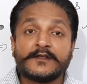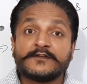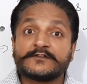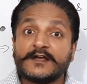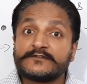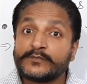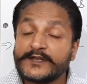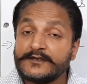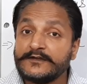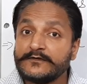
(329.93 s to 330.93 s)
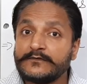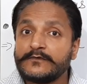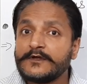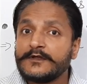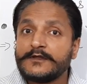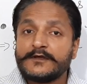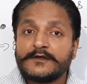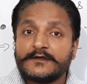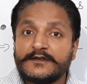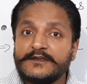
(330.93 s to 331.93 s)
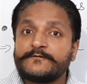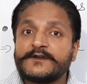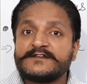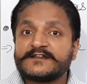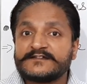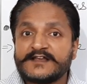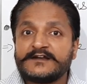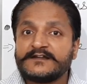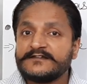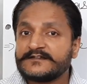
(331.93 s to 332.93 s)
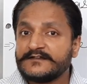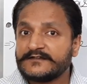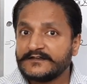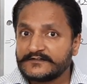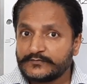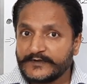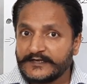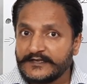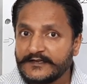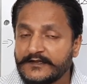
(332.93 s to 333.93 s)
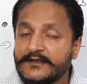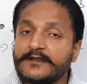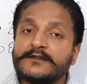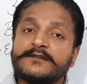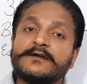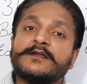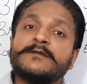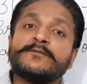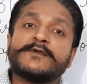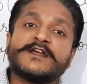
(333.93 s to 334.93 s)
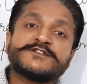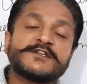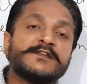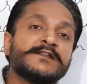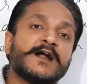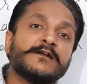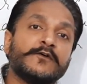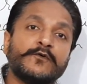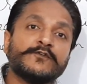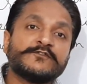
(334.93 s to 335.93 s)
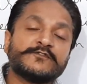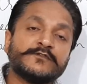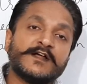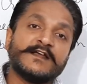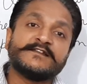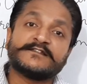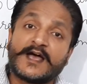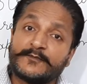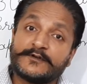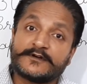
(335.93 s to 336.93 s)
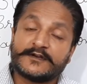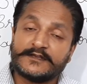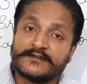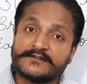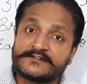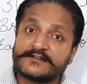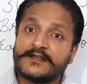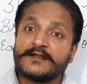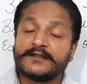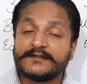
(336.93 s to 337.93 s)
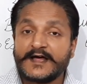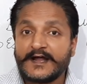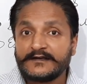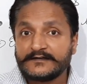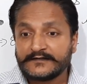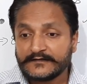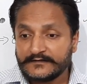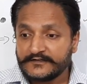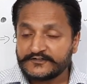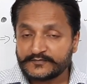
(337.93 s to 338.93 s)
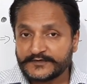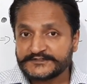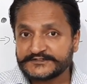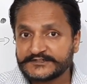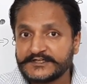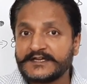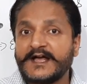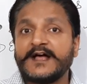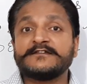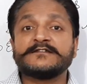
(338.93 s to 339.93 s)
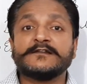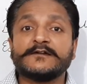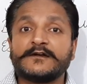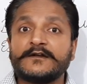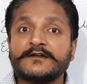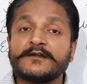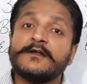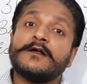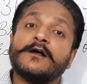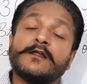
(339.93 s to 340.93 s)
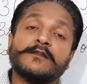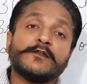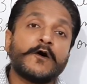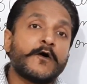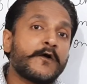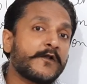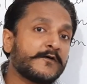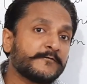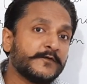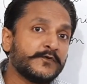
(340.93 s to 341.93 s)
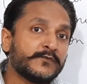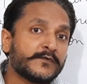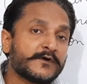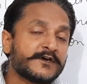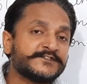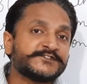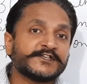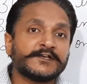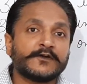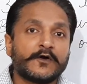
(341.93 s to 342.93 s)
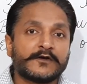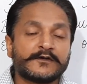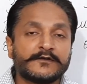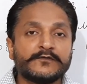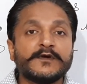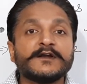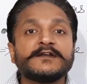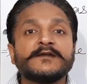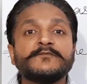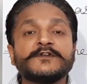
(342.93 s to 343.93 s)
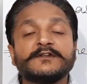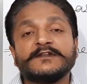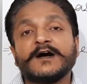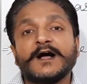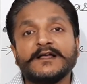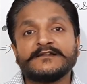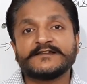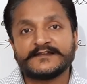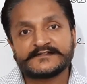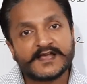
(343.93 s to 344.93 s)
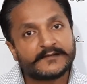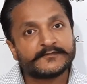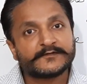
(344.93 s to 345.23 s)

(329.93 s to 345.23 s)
So guys, when you rephrase a sentence in this way, the impression that goes to the examiner is that this person has learned a lot of new words in order to attempt the IELTS exam.